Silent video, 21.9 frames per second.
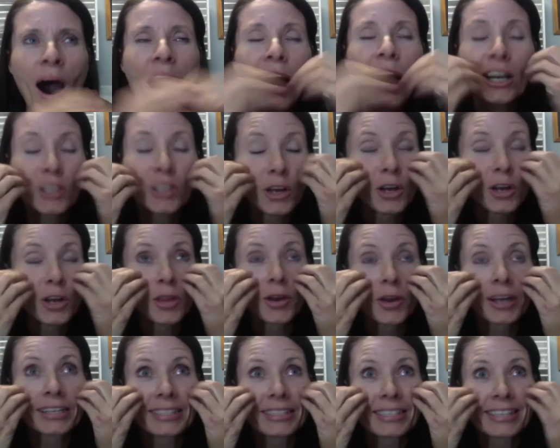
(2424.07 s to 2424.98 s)
don't know that I
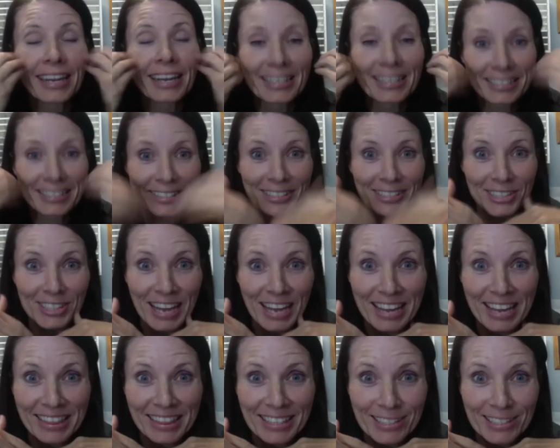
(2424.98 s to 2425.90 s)
can sustain
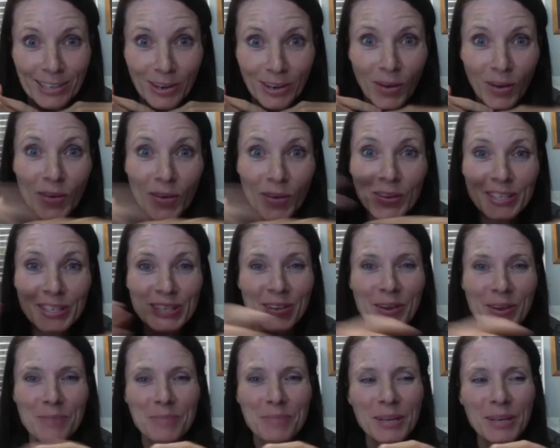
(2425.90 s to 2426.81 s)
this long term,
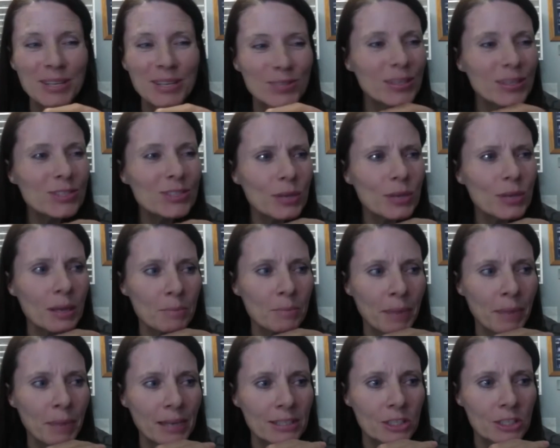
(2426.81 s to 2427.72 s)
because once you get
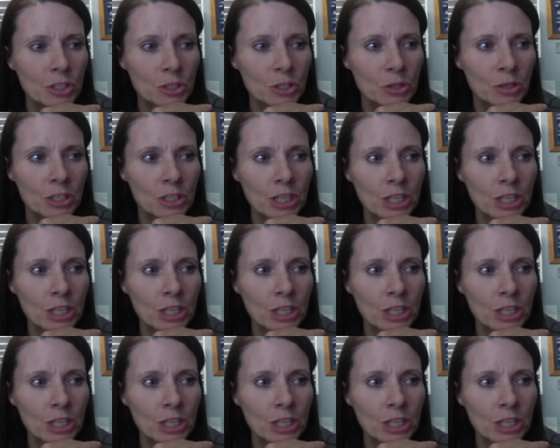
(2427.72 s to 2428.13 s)
back to church,